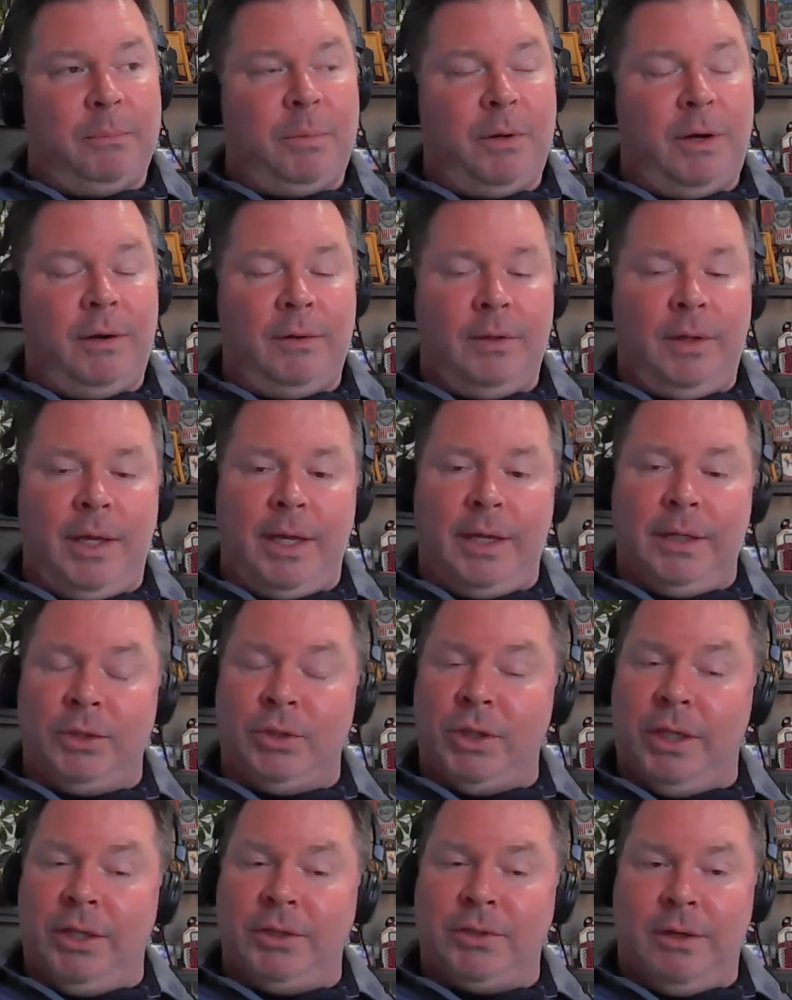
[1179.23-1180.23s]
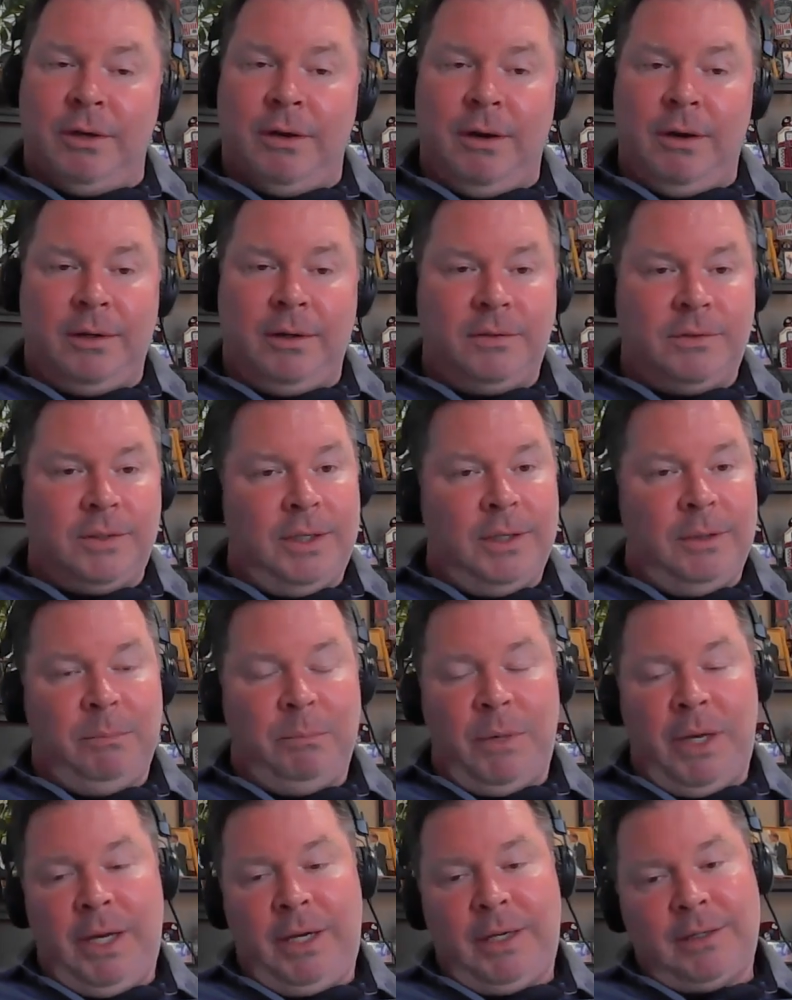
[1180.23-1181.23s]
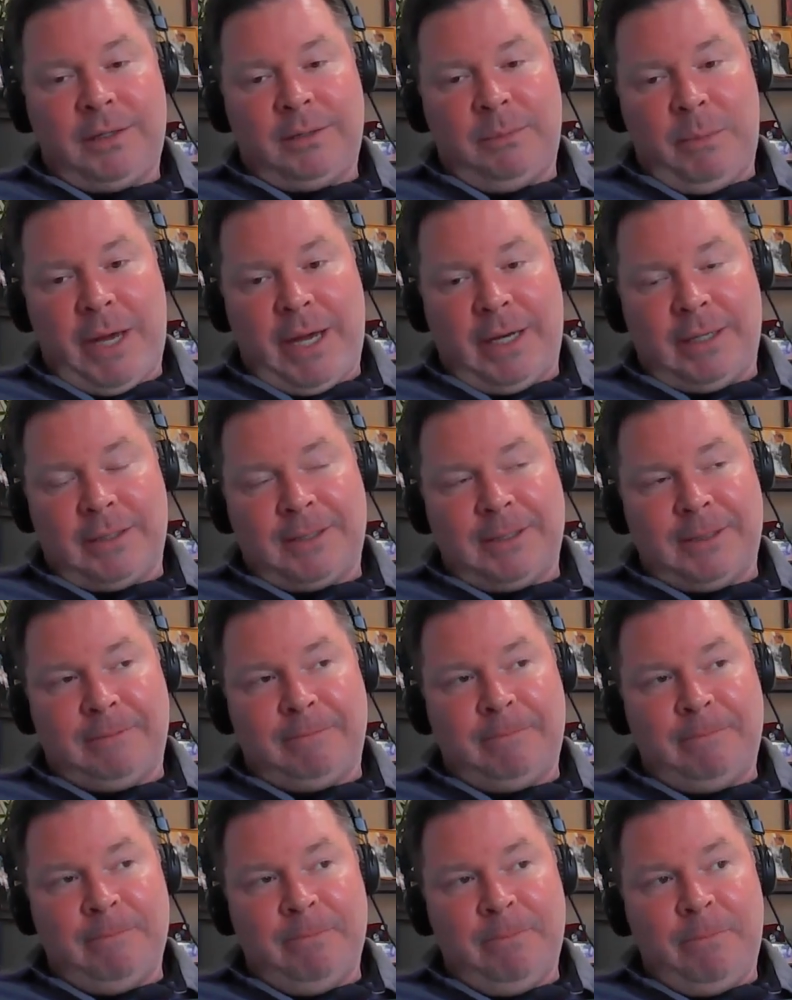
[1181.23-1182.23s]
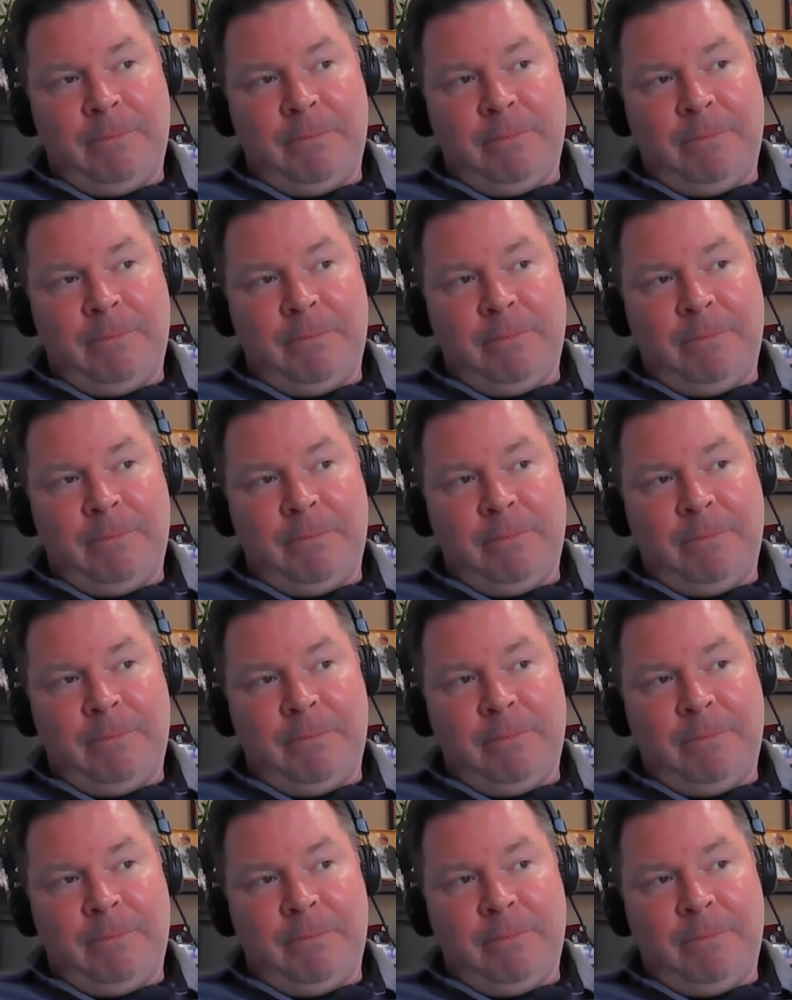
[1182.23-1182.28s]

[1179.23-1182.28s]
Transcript: Apparently, he had a change of heart because he didn't make it to Madison